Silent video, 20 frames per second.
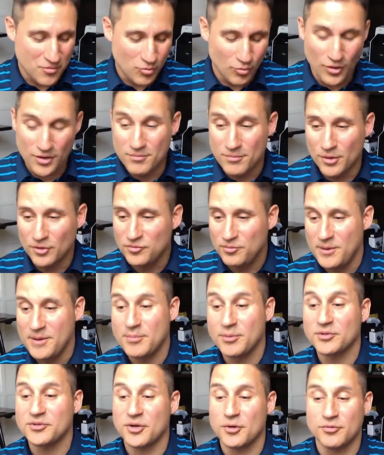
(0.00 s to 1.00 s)
What most
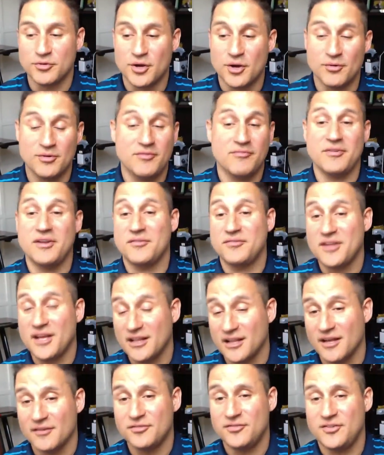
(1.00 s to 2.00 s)
people don't know, even if
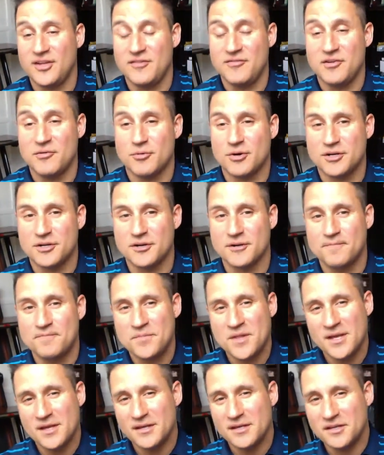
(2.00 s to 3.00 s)
they love Stevie Wonder,
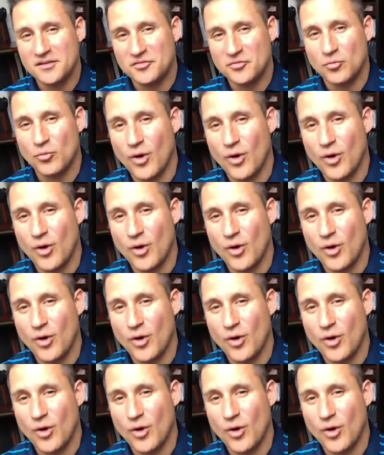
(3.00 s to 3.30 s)
is